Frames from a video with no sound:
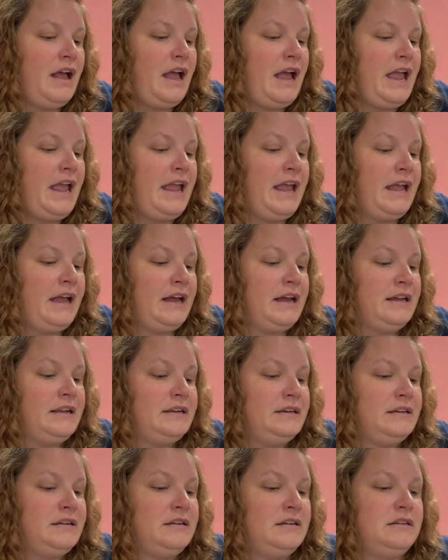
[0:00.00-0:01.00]

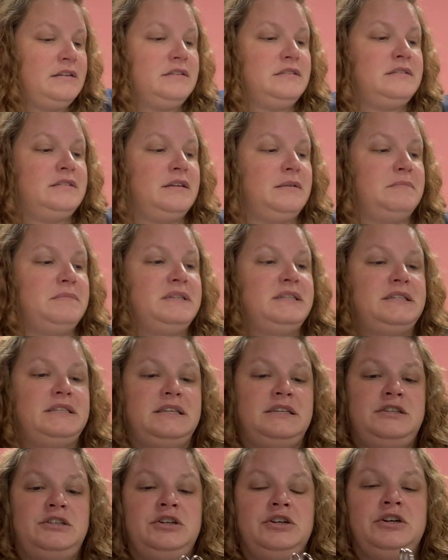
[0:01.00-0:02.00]
and some
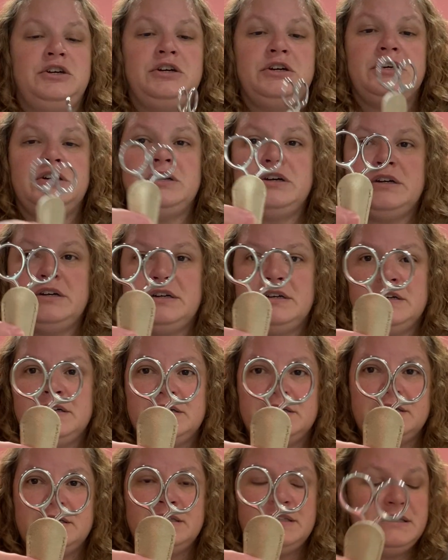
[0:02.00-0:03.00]

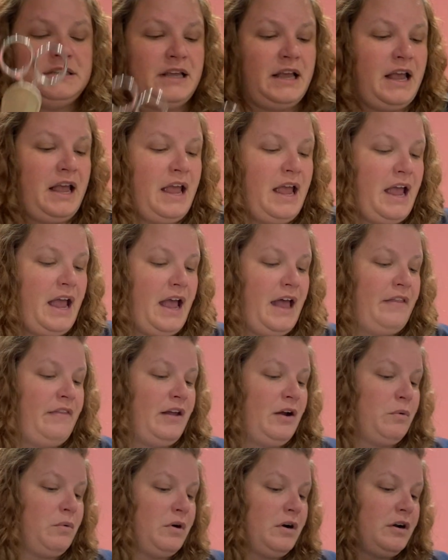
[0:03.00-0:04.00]
scissors. And
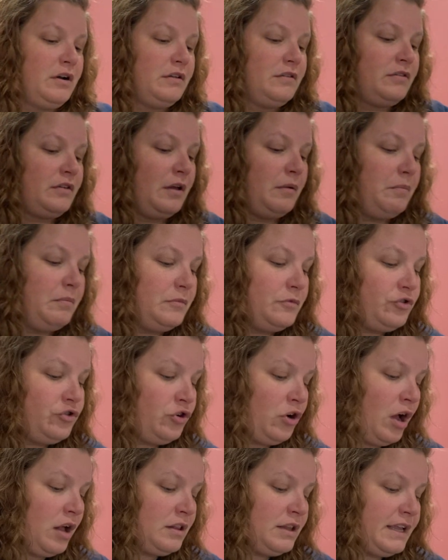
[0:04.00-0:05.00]
there were some
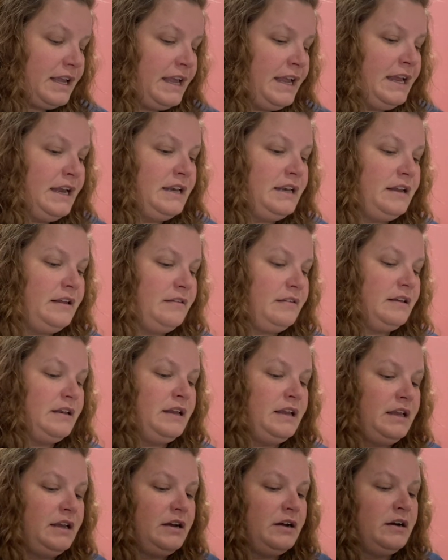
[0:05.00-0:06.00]
chocolate candies in
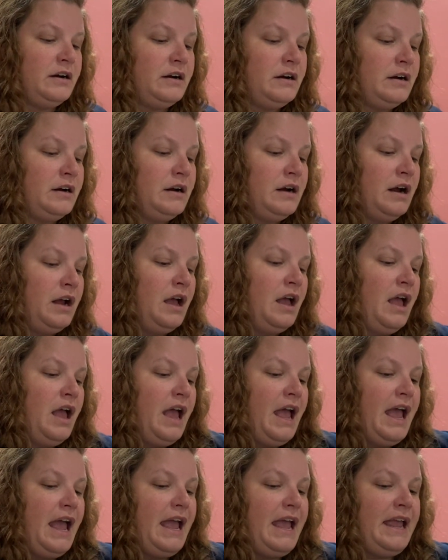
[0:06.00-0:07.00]
here.
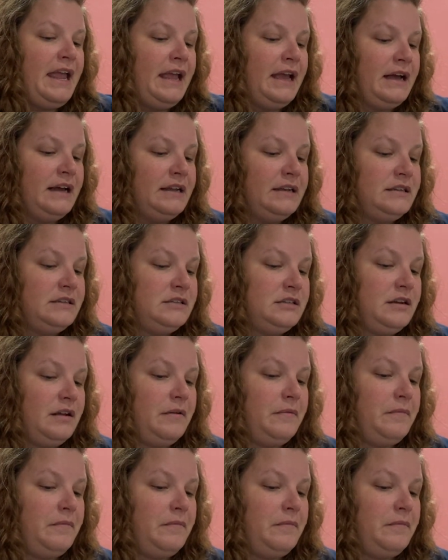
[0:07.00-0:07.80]
And